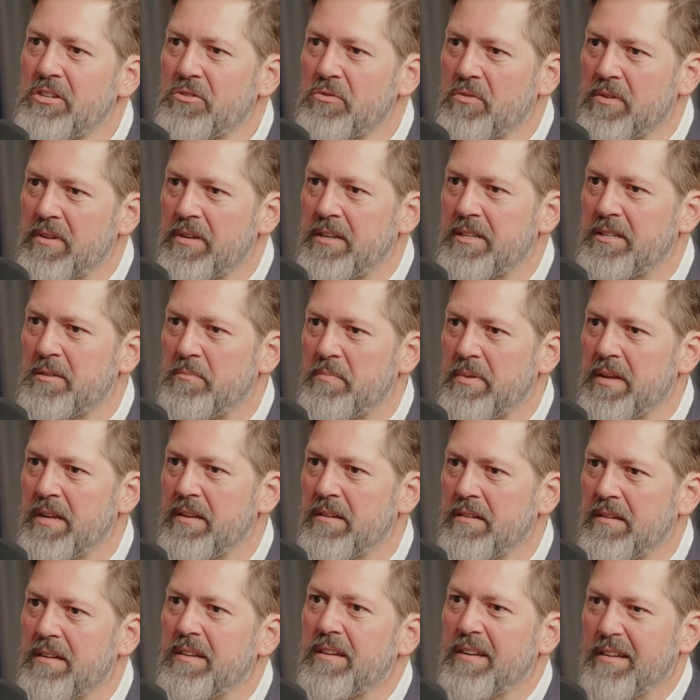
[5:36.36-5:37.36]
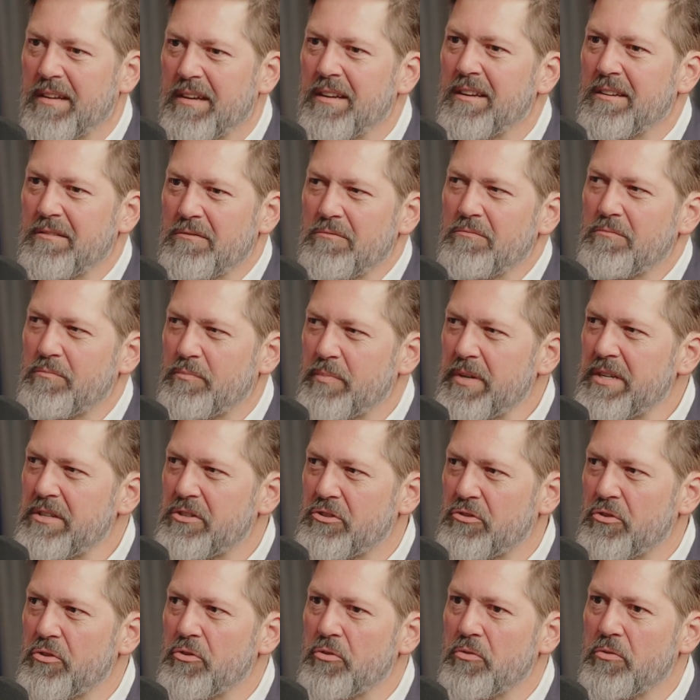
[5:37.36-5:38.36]
sure that it's a bit
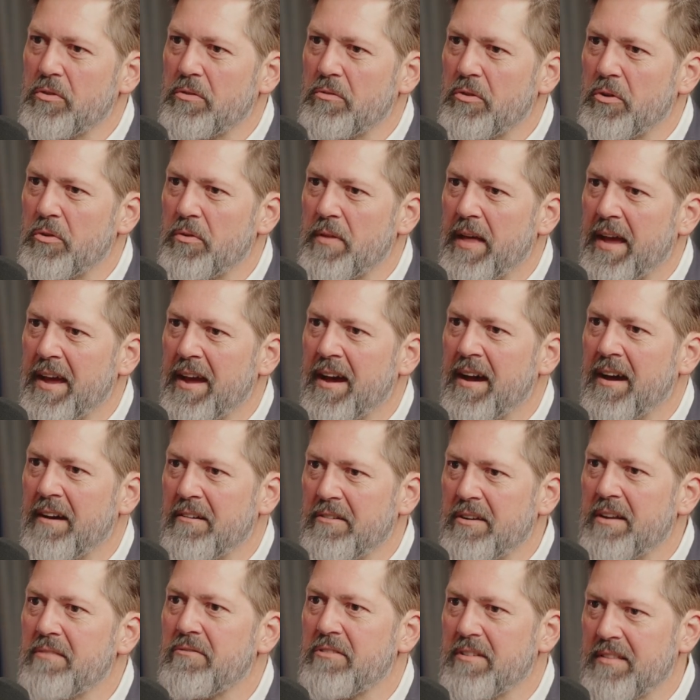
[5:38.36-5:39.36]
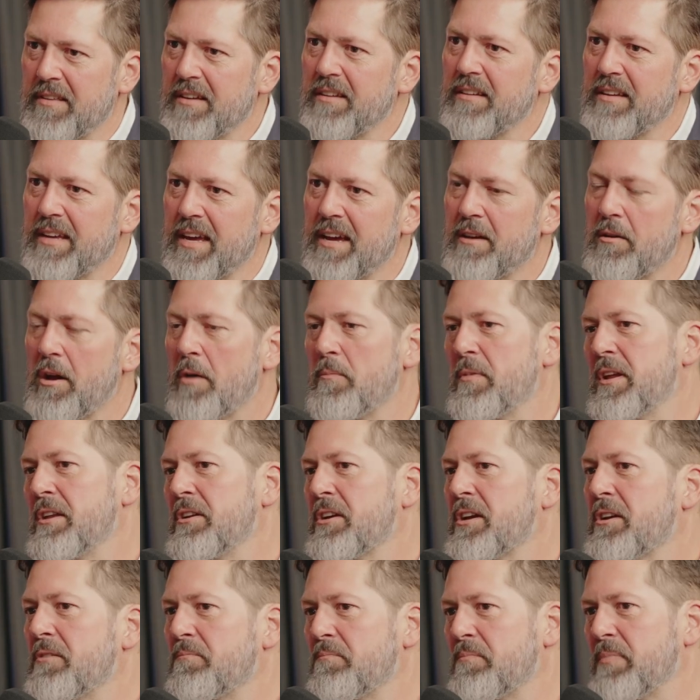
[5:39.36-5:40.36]
true and who they are and everything. Yeah, I mean, you
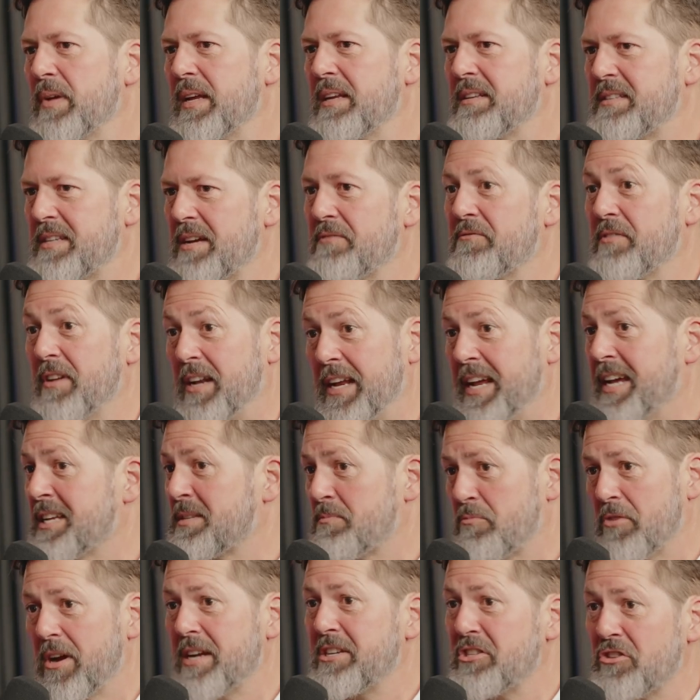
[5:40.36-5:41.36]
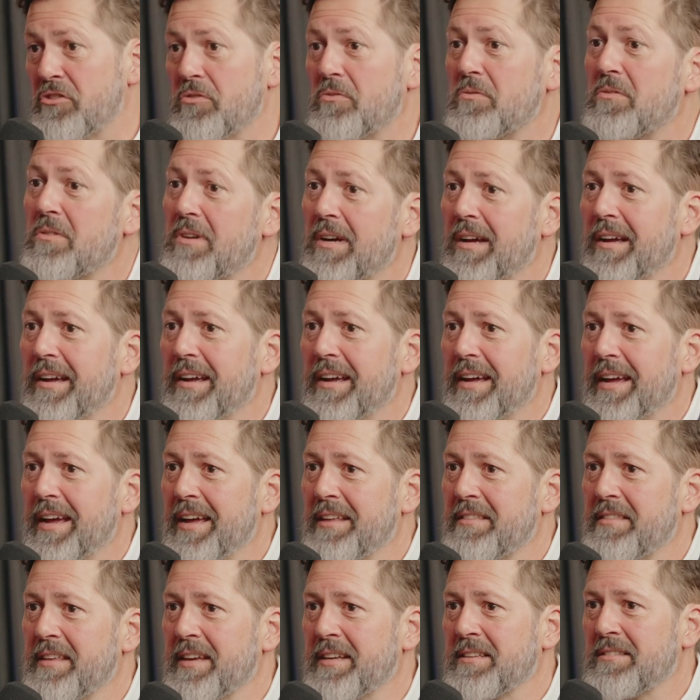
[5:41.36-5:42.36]
can be definitely aspirational
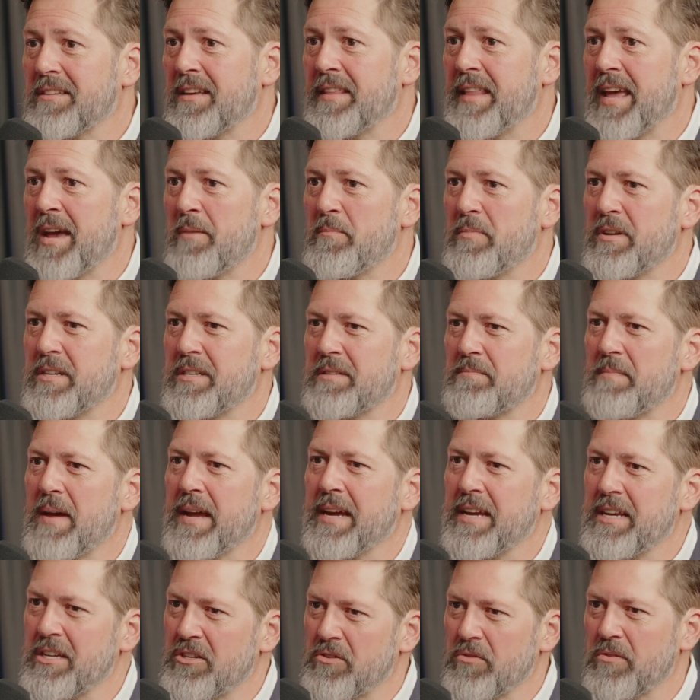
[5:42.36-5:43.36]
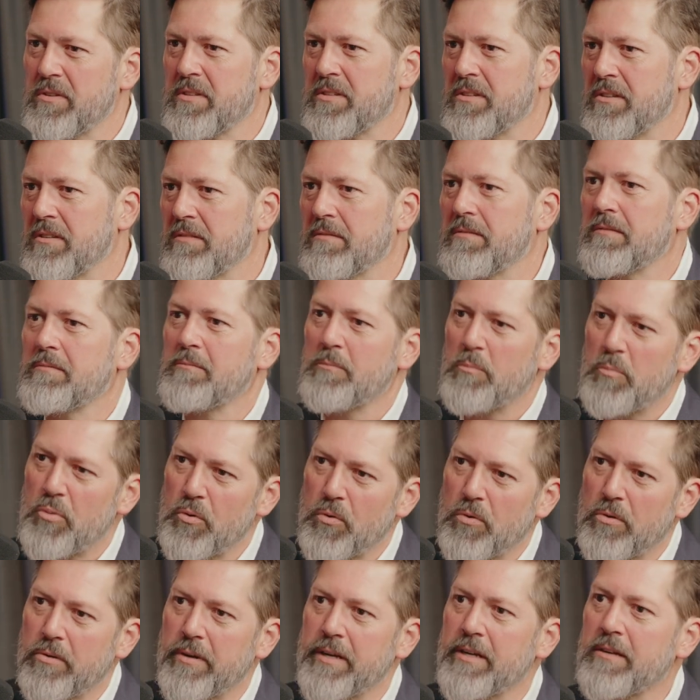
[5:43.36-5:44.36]
and things like that, but just making sure it's not
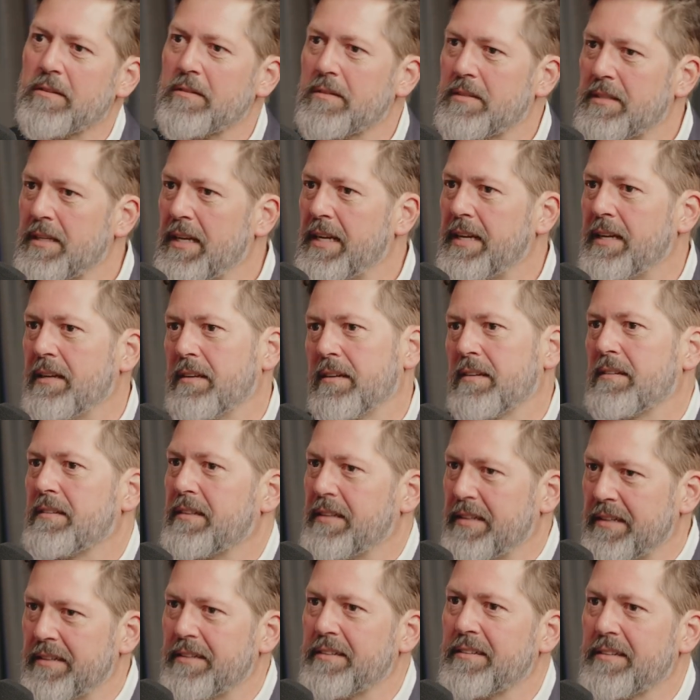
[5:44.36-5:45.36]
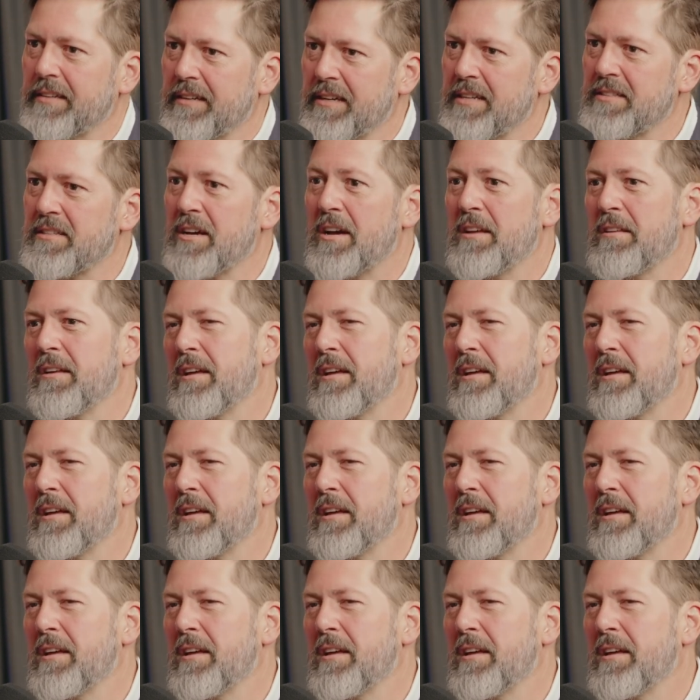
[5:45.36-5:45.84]
bordering on silly. Yeah, because